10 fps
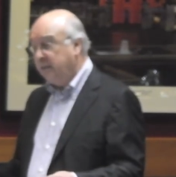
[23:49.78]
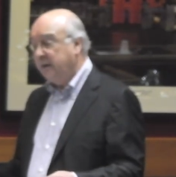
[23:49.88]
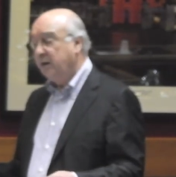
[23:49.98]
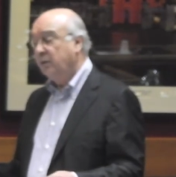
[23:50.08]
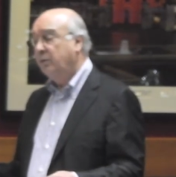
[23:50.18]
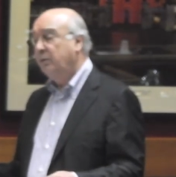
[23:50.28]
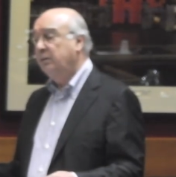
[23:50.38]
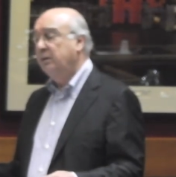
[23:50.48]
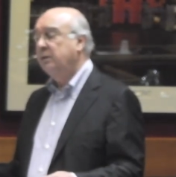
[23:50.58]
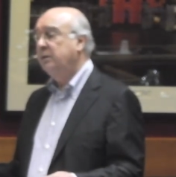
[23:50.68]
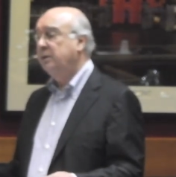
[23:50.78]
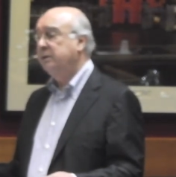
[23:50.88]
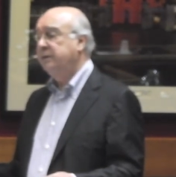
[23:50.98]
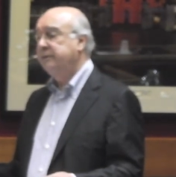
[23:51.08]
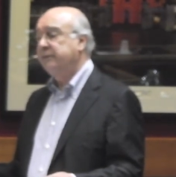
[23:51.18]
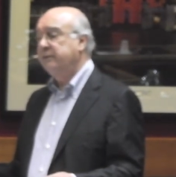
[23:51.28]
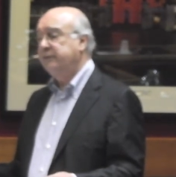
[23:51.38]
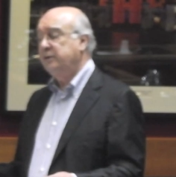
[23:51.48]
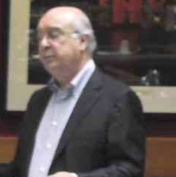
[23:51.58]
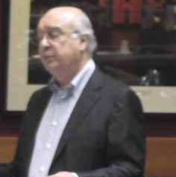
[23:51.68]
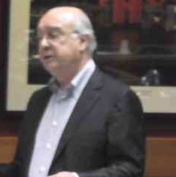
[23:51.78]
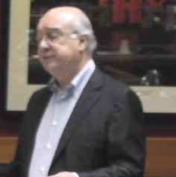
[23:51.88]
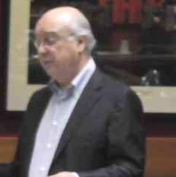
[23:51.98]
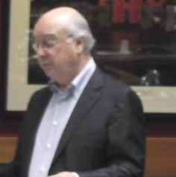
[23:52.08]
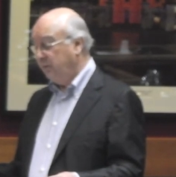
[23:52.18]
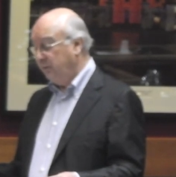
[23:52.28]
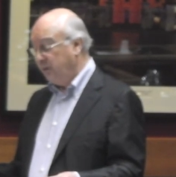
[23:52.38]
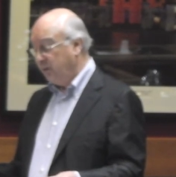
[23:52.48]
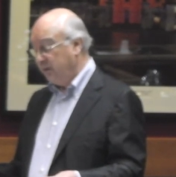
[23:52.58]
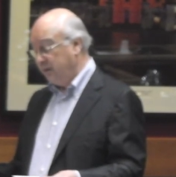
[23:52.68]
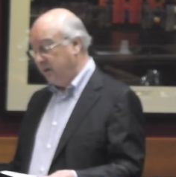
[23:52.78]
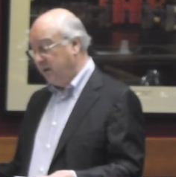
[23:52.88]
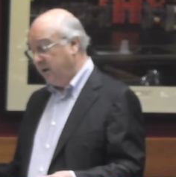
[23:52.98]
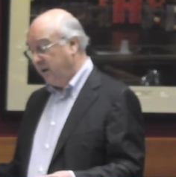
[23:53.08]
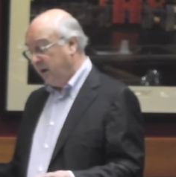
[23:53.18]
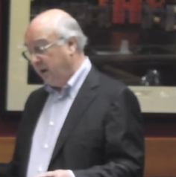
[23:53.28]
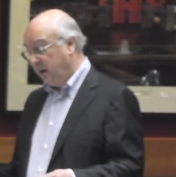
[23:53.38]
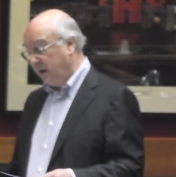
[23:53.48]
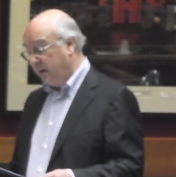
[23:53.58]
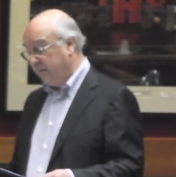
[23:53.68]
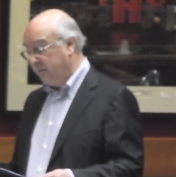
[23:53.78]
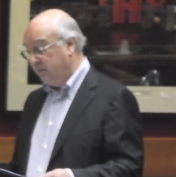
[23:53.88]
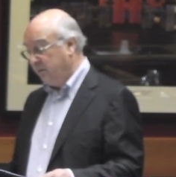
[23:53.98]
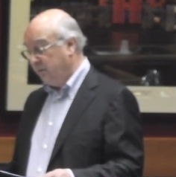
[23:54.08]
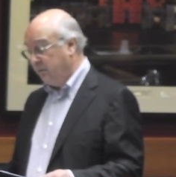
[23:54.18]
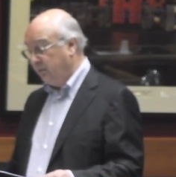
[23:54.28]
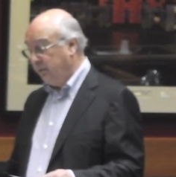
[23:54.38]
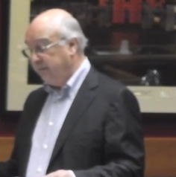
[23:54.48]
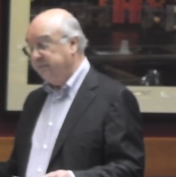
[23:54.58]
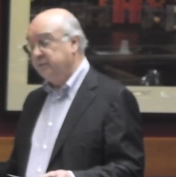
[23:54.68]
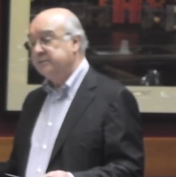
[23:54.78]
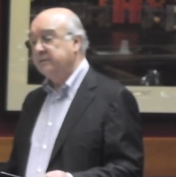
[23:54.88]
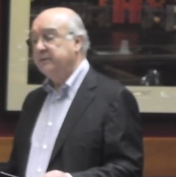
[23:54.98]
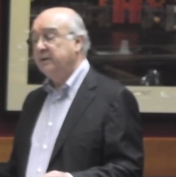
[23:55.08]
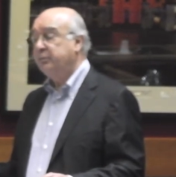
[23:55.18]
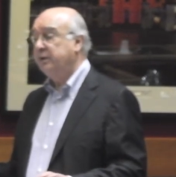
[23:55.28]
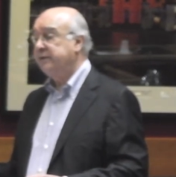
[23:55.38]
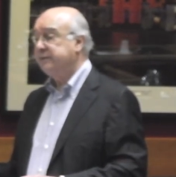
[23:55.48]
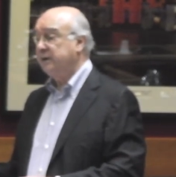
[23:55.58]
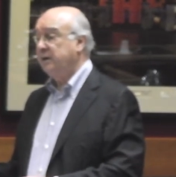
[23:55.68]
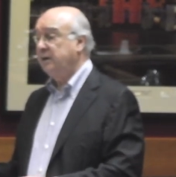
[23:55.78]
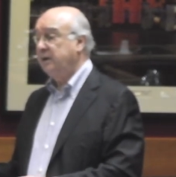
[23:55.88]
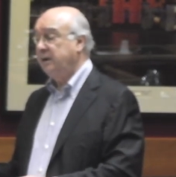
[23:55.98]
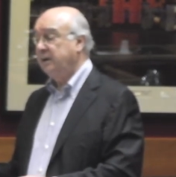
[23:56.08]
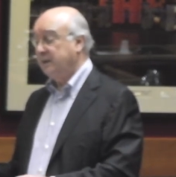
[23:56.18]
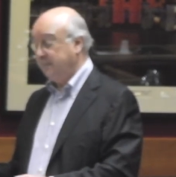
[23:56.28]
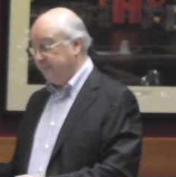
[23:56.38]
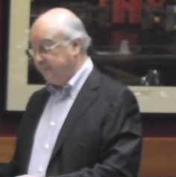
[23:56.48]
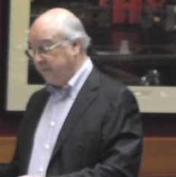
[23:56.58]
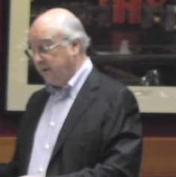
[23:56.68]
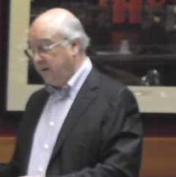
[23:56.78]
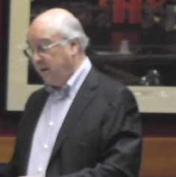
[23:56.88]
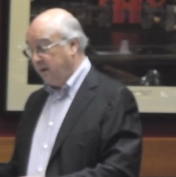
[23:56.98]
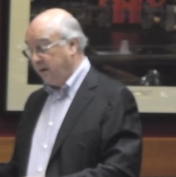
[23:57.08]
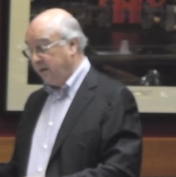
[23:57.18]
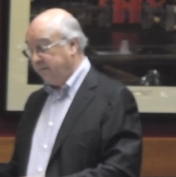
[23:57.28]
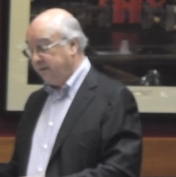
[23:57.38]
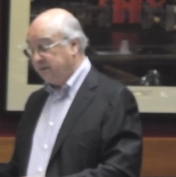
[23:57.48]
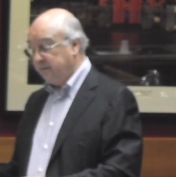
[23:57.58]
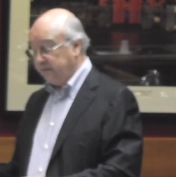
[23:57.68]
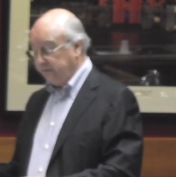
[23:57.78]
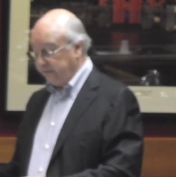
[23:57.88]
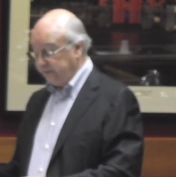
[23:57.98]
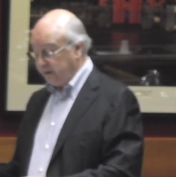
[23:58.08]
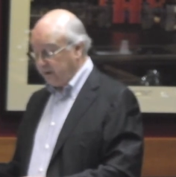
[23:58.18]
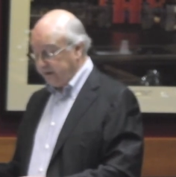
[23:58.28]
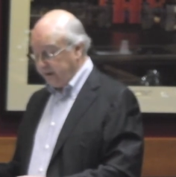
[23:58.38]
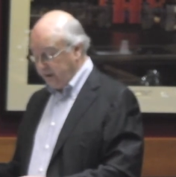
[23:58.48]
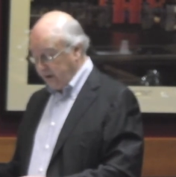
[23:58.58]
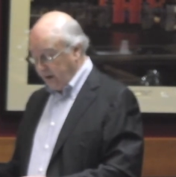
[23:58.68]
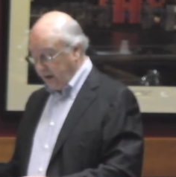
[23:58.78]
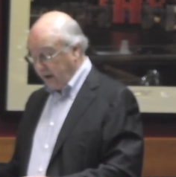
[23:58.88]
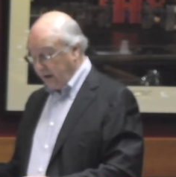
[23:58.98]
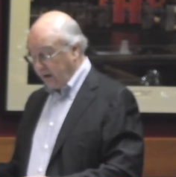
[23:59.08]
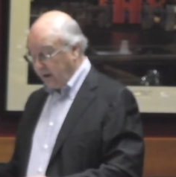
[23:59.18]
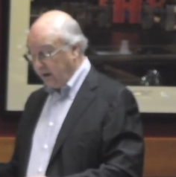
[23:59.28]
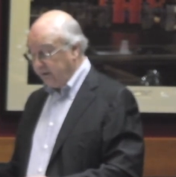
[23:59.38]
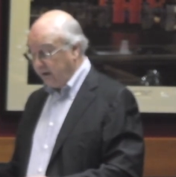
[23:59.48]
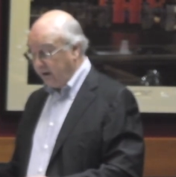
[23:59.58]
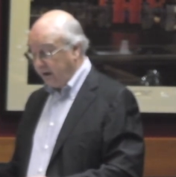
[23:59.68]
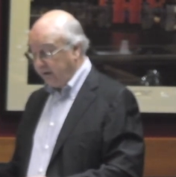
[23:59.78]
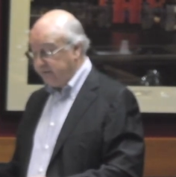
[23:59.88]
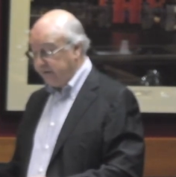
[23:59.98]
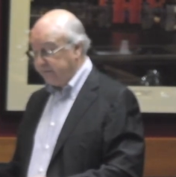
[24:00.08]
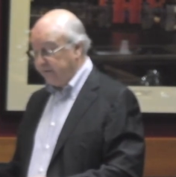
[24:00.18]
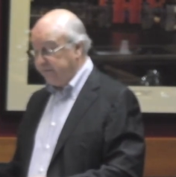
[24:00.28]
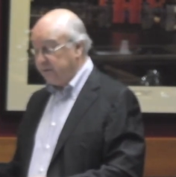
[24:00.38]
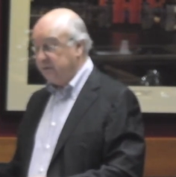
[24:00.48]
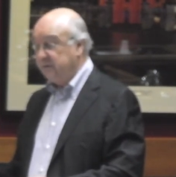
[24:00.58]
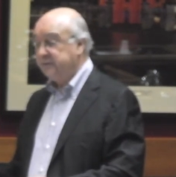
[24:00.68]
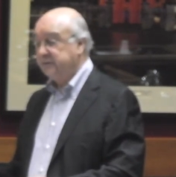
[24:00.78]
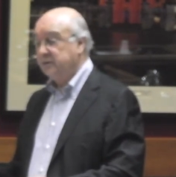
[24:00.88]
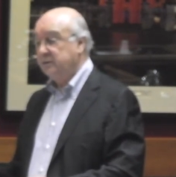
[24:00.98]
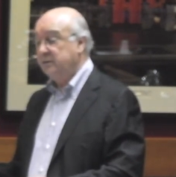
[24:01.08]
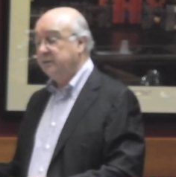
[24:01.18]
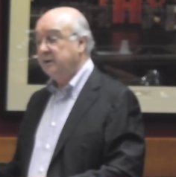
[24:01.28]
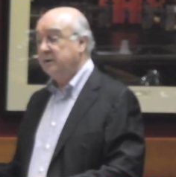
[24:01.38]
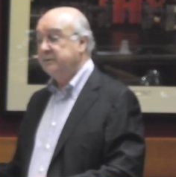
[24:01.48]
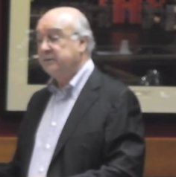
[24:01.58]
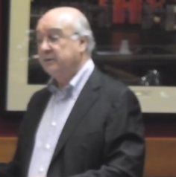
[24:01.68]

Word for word: that all different viewpoints, all non um, all the views of the oppressed and the, um, and the victims of society have, have different views to those